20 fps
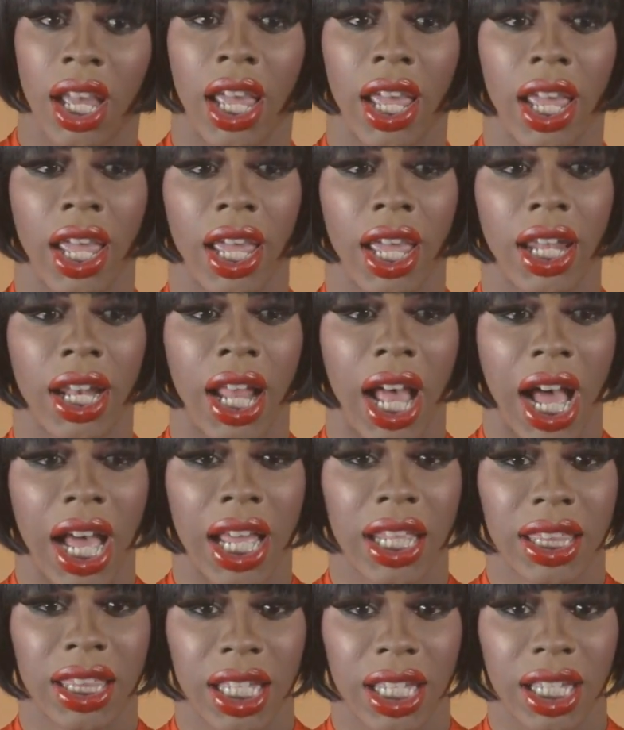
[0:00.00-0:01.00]
And
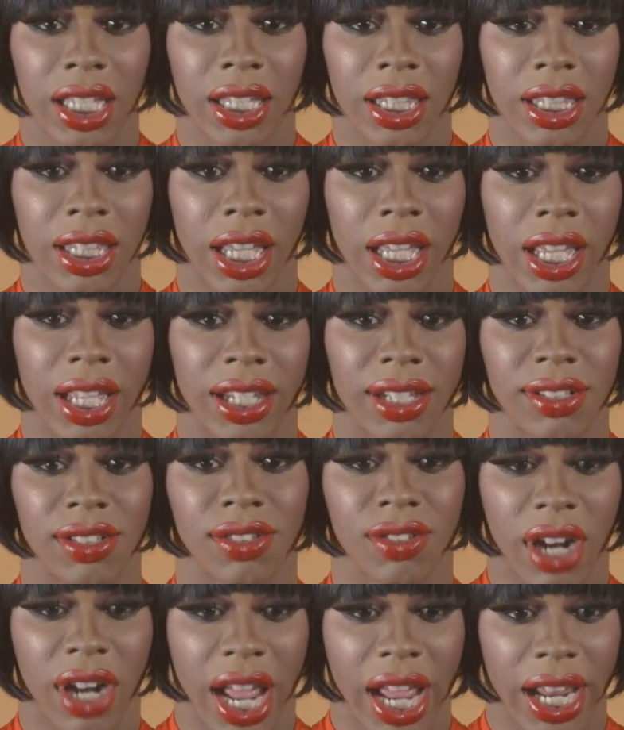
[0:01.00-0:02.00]
I think that
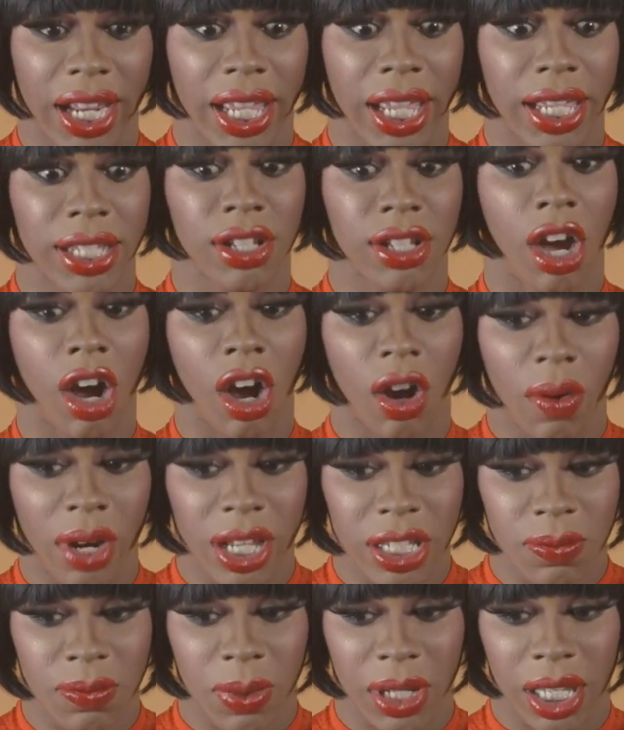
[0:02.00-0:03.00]
drag has
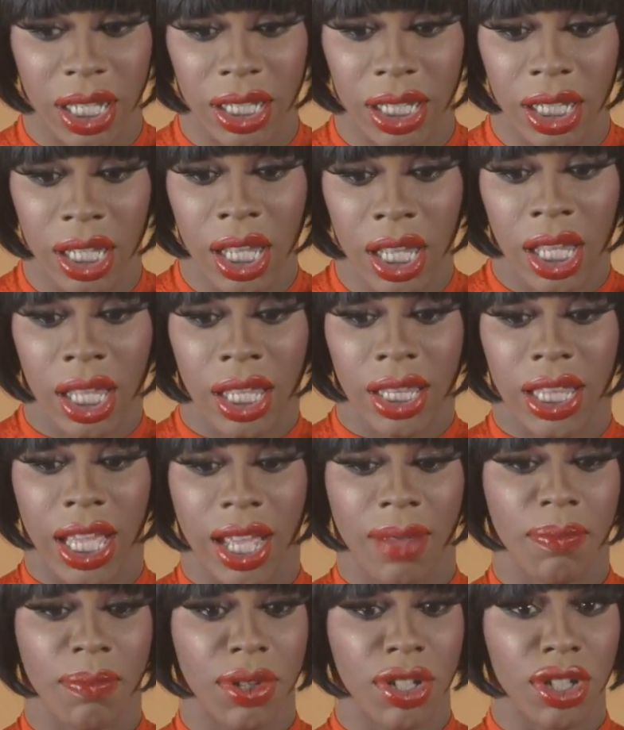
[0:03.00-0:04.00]
always been
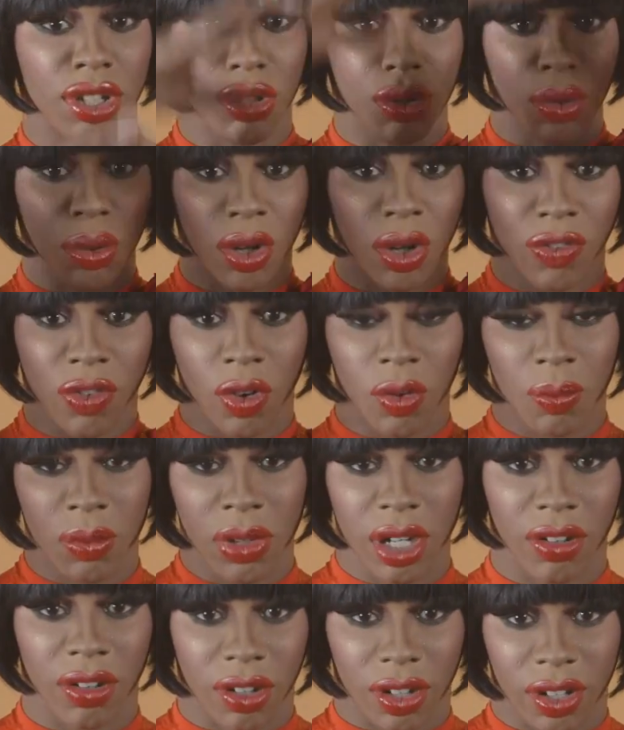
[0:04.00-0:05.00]
that beautiful
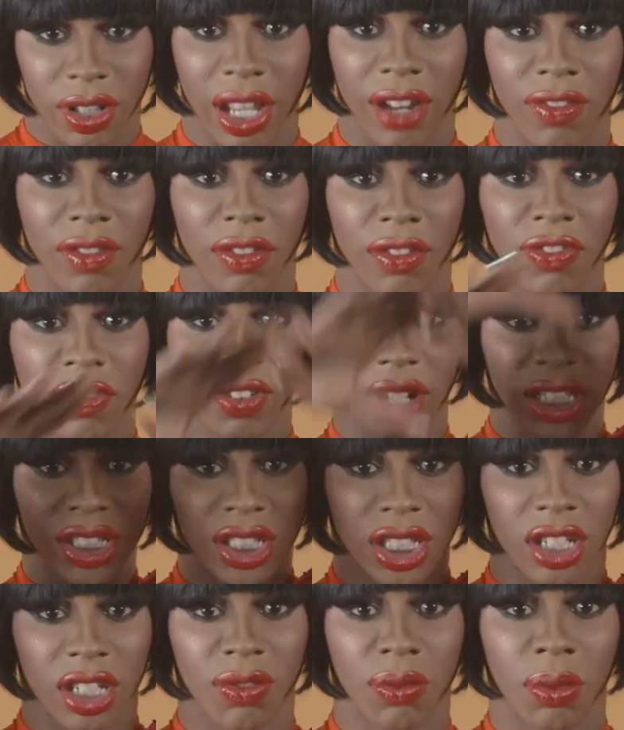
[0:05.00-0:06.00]
mirror, that
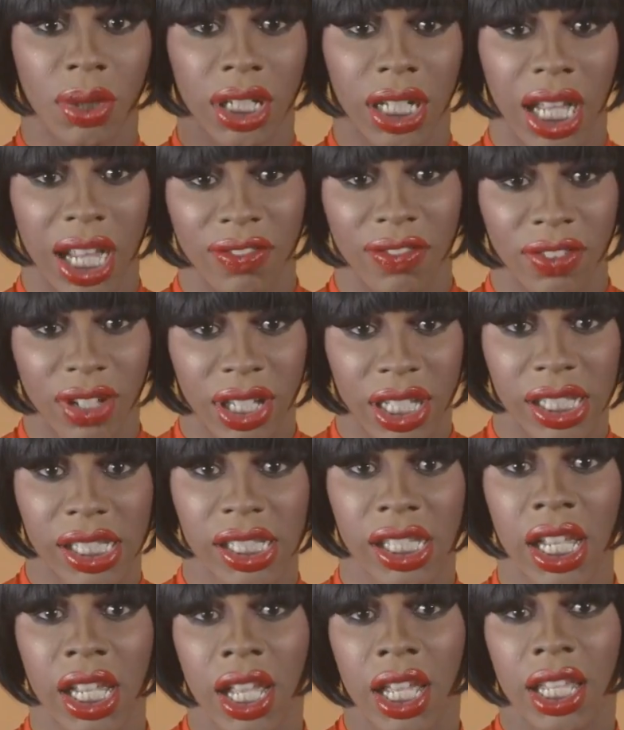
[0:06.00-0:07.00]
reflection of what life
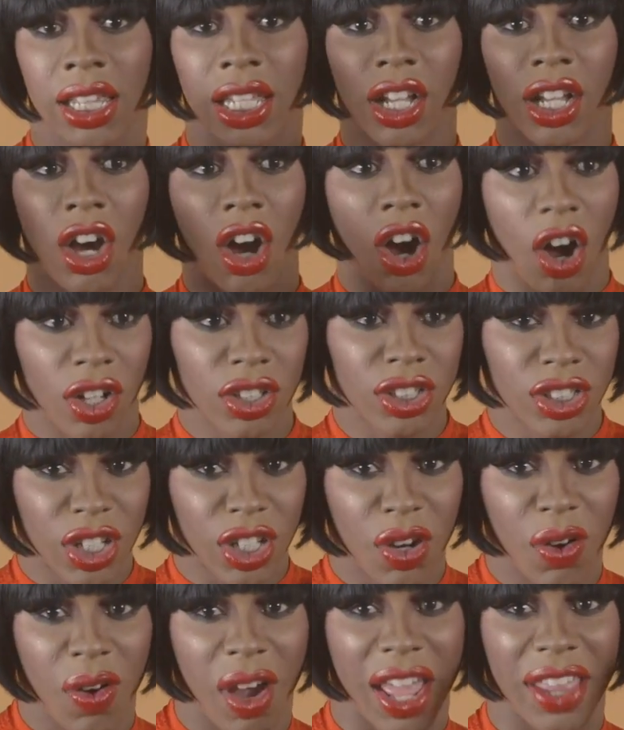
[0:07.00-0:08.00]
is, that
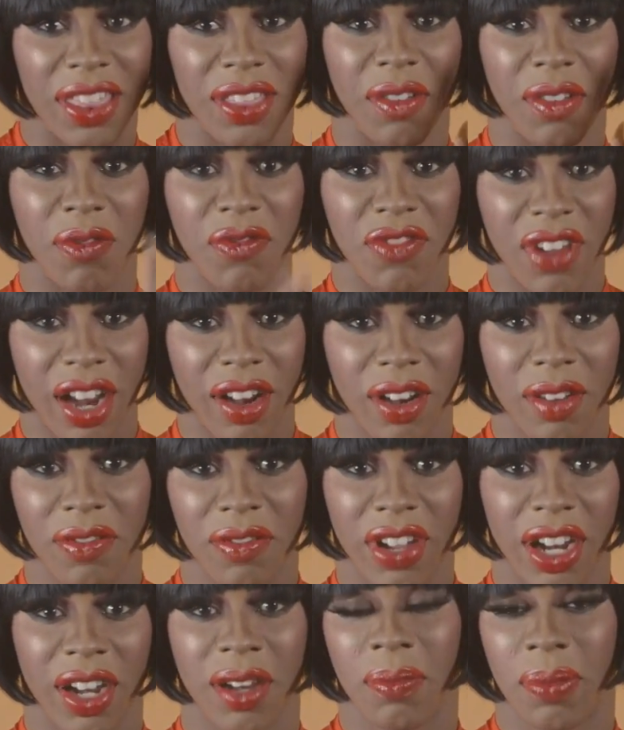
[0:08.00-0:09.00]
also, and the very,
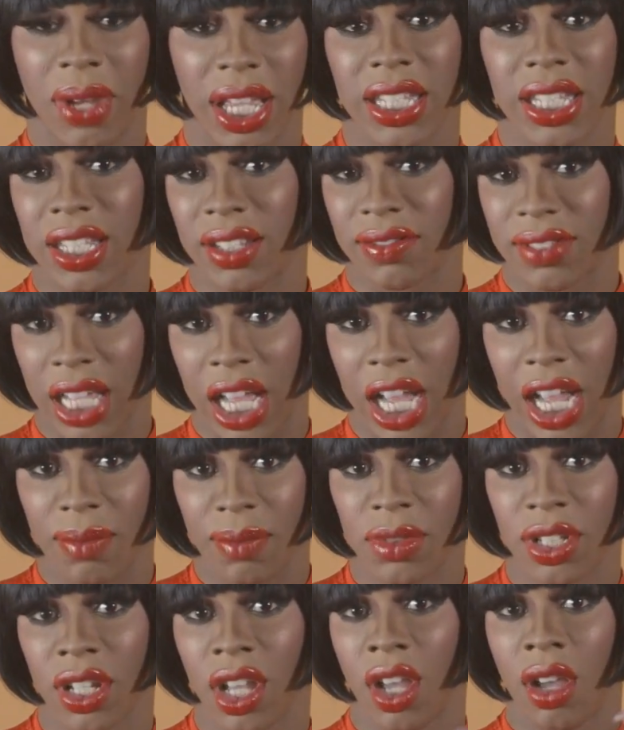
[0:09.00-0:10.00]
very best of
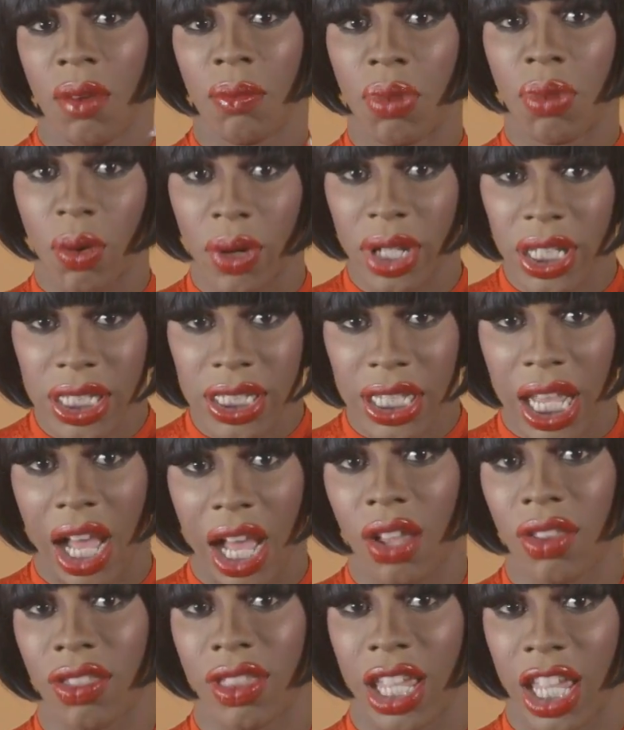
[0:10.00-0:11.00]
times, points
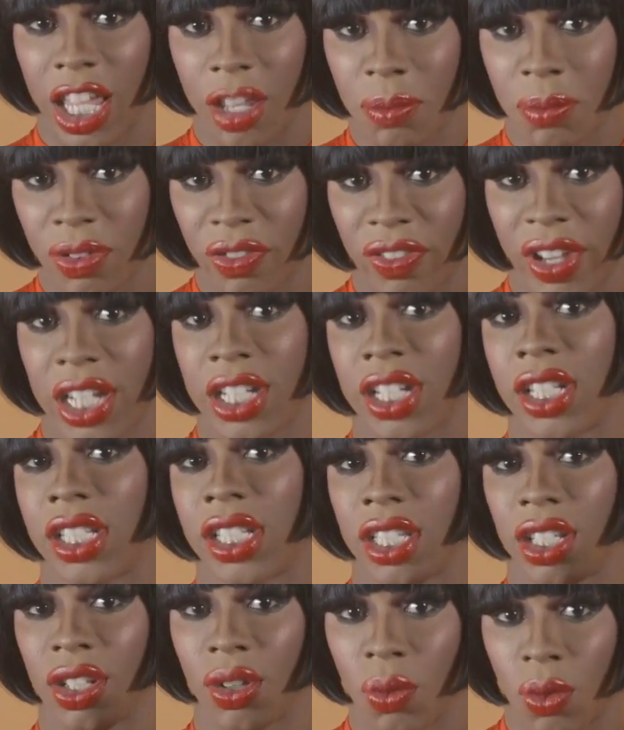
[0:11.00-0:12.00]
out the
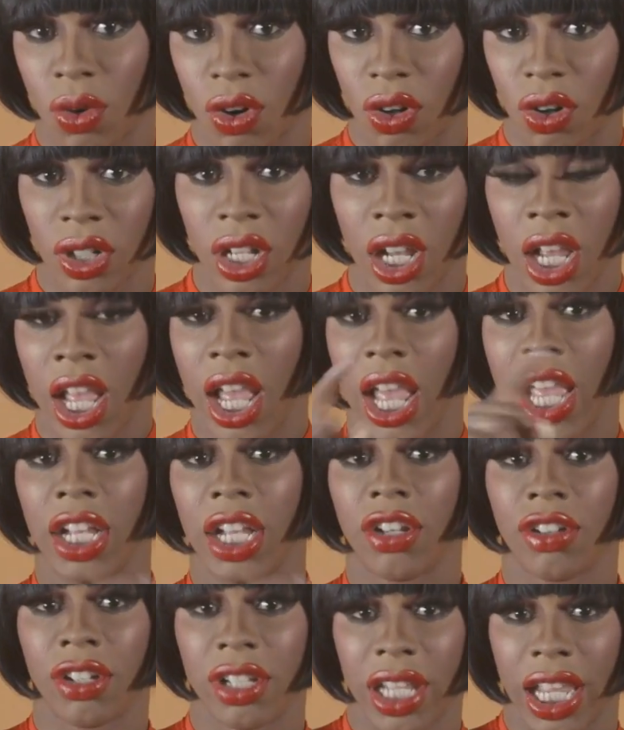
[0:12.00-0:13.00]
imperfections in the world
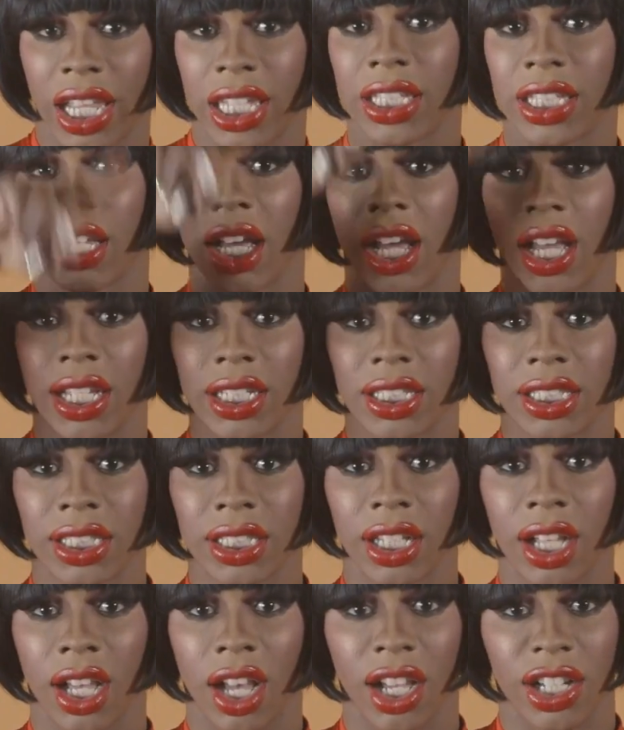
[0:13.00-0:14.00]
and creates us
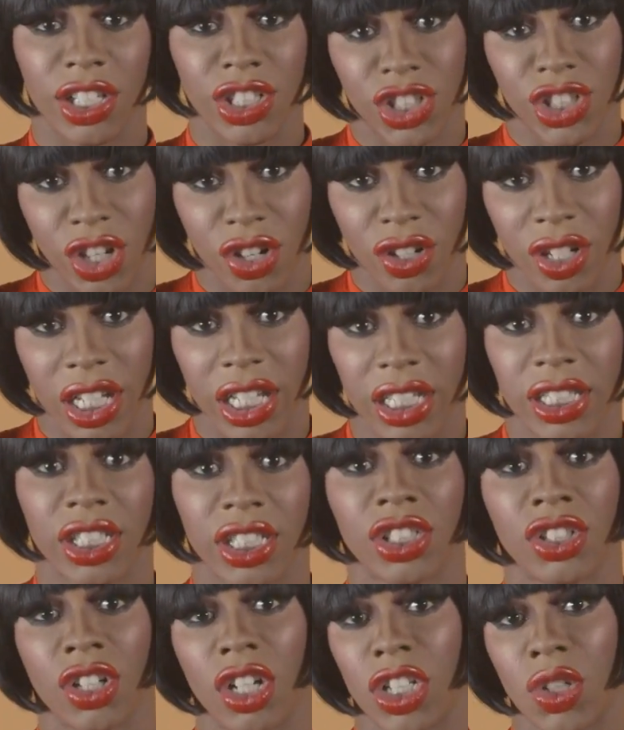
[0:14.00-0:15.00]
a journey
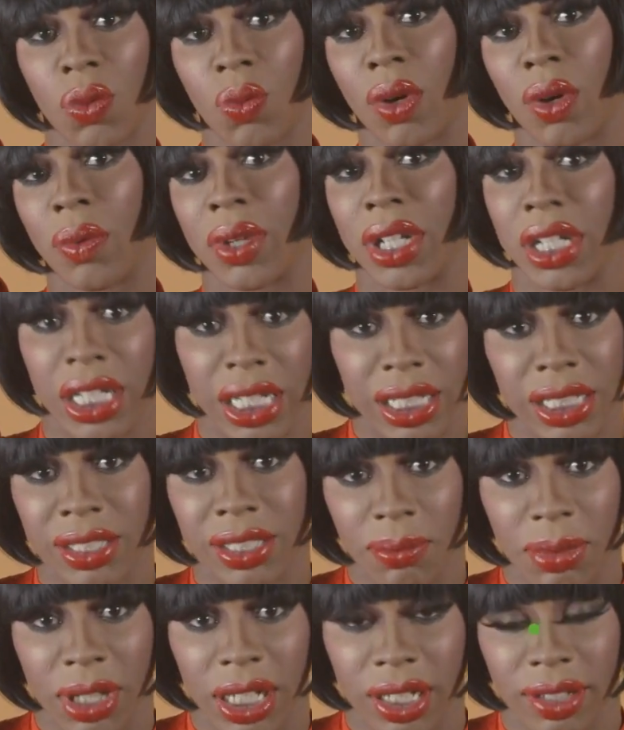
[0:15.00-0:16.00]
to start to where we need
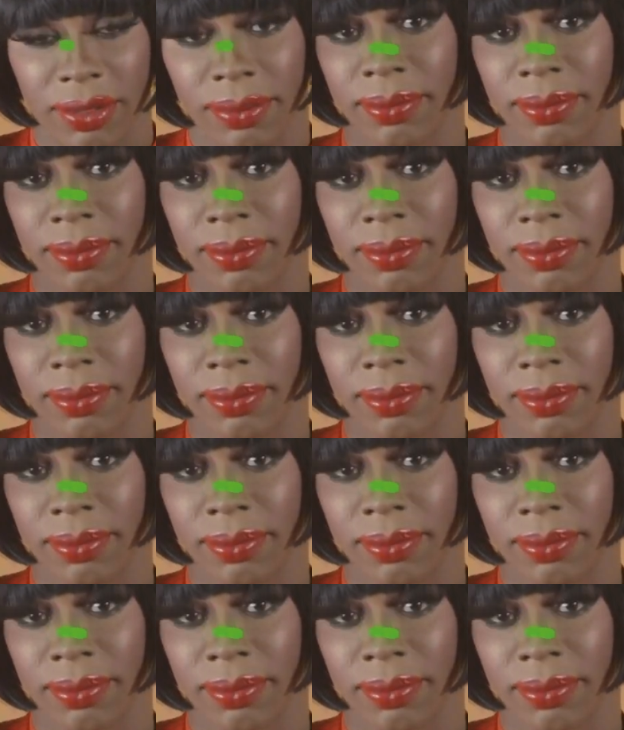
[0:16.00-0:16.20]
to be